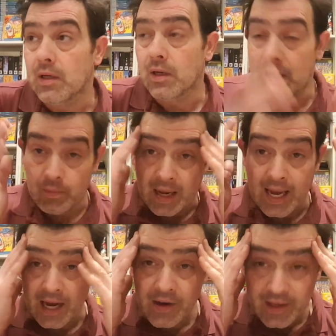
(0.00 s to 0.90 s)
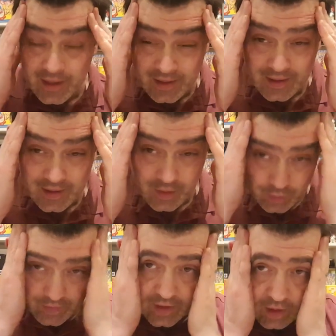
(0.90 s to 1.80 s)
in my head.
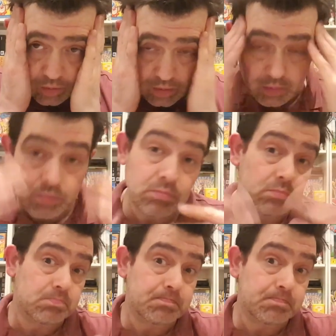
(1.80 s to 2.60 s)
Whether they will